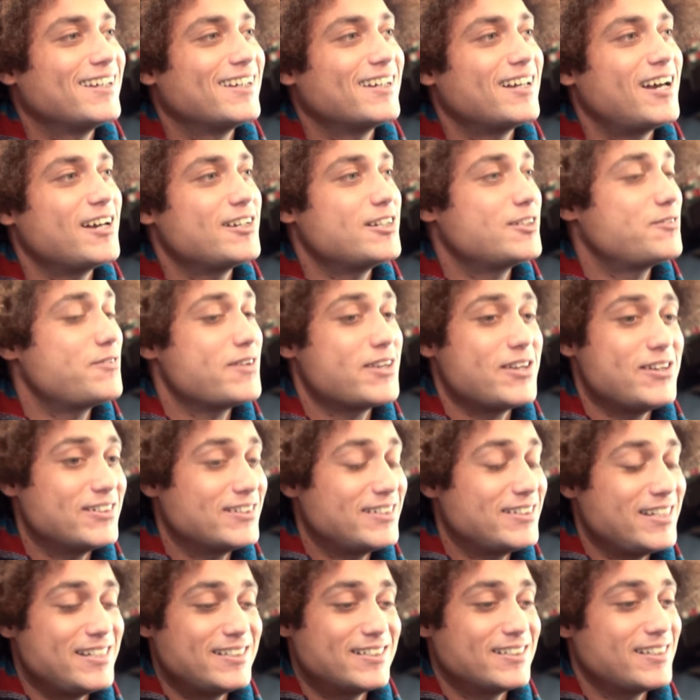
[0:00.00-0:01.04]
i just think you
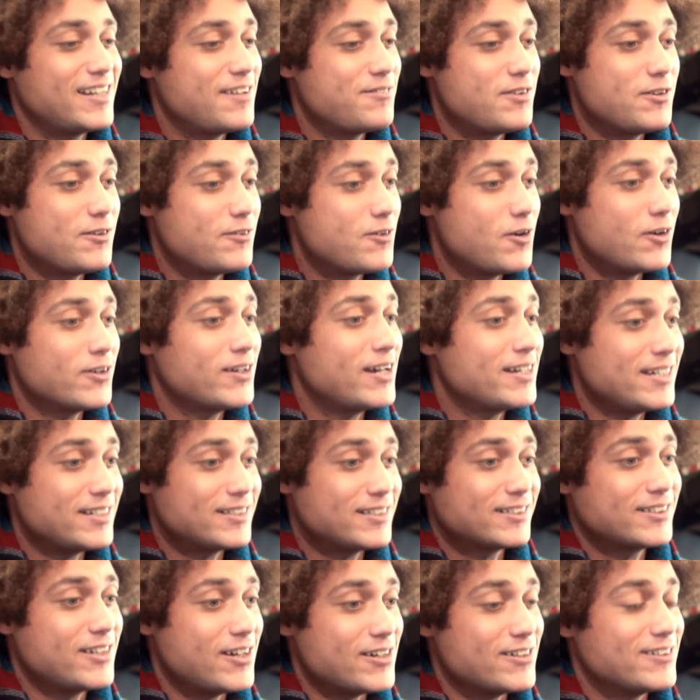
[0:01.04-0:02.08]
just need to if you've got an idea
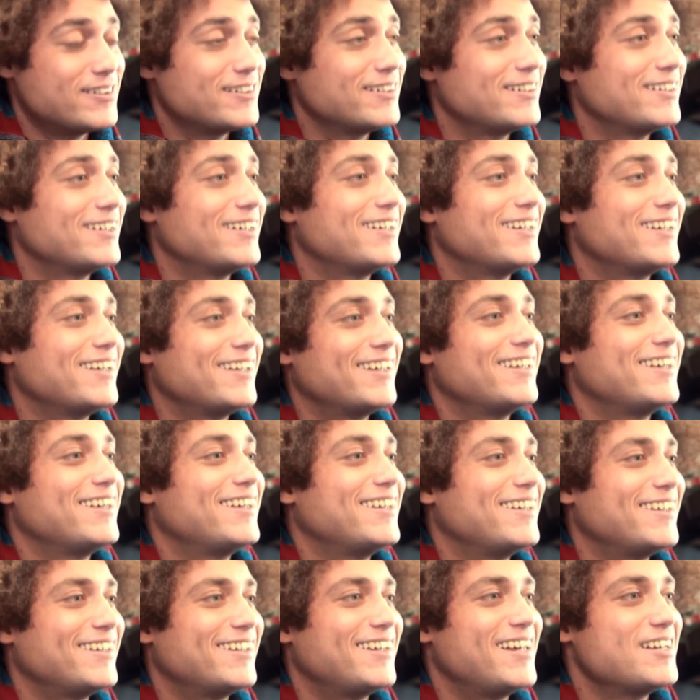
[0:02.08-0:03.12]
just go
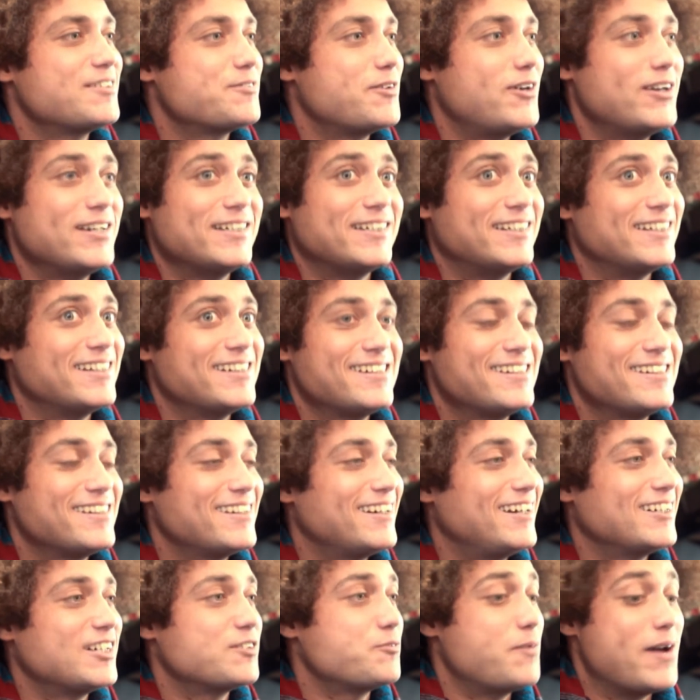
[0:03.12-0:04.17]
that's what i did
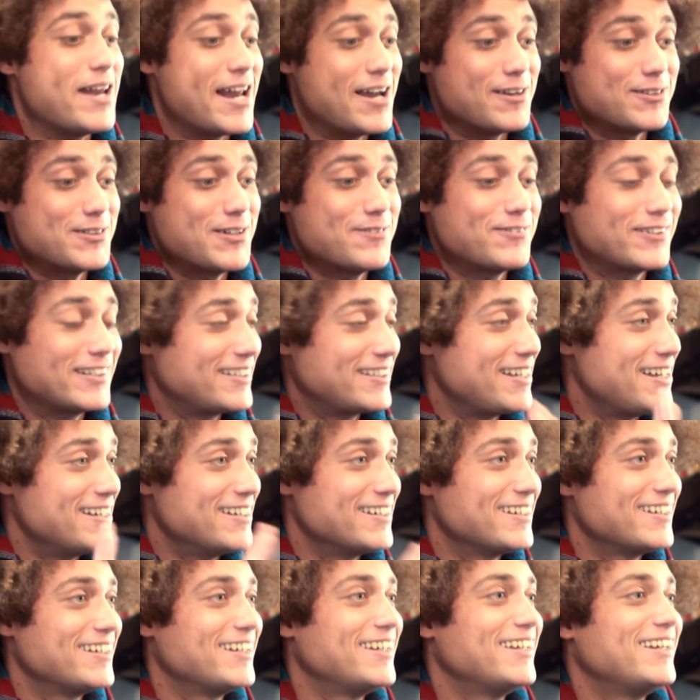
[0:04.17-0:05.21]
i just went out to africa
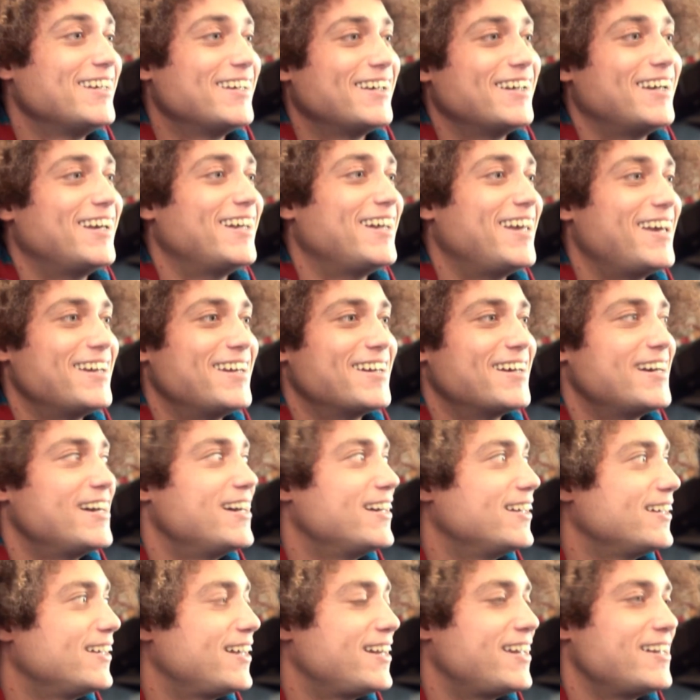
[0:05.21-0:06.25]
done and then
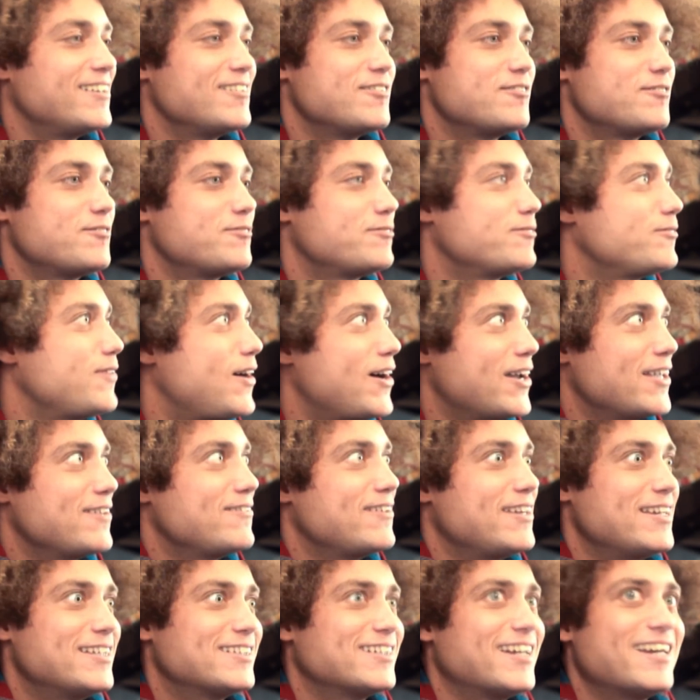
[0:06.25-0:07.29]
uh, and then five
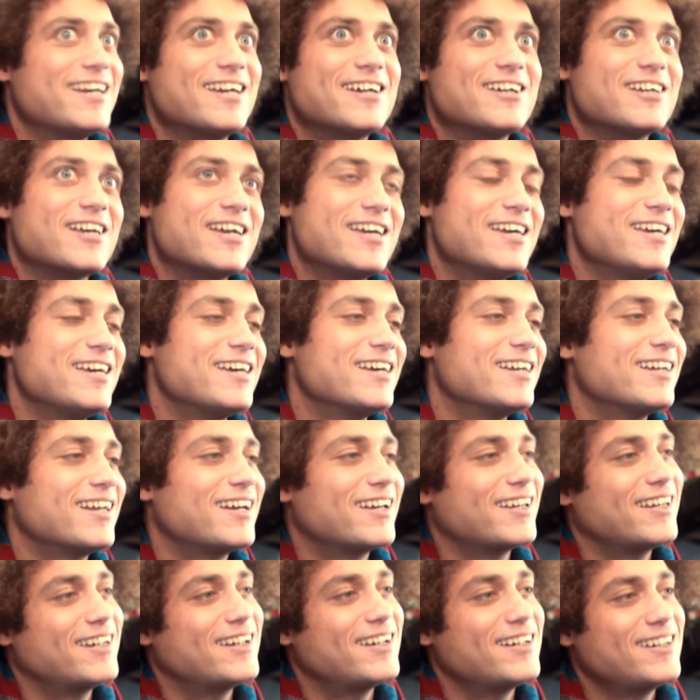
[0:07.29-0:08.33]
years later you're here
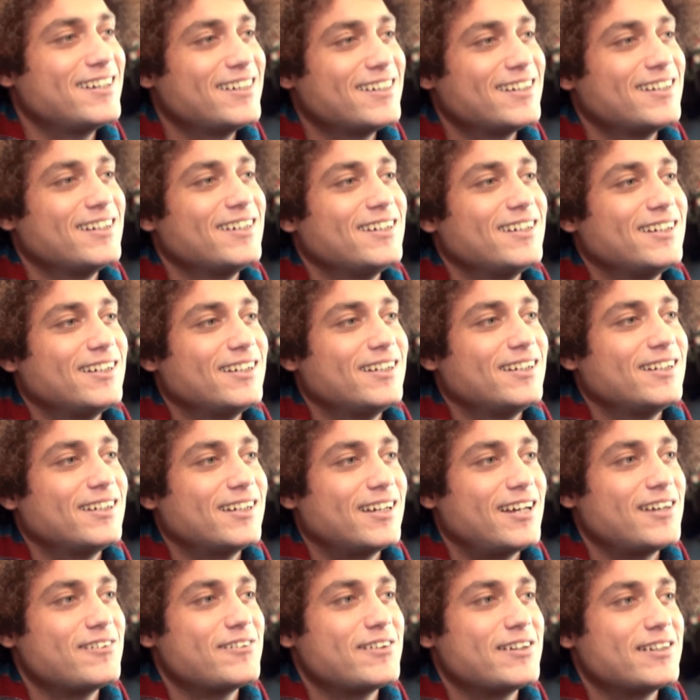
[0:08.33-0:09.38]
like you know
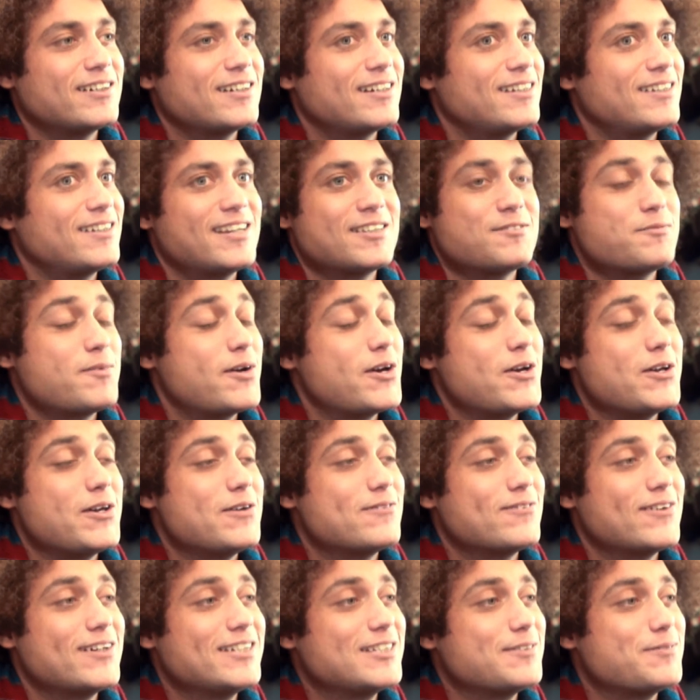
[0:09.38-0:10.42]
i think that that's my only
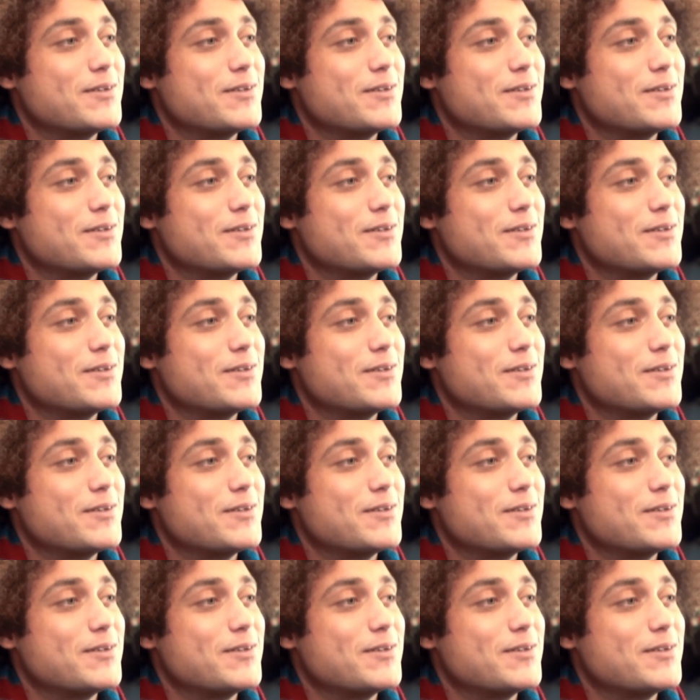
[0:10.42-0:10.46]
advice to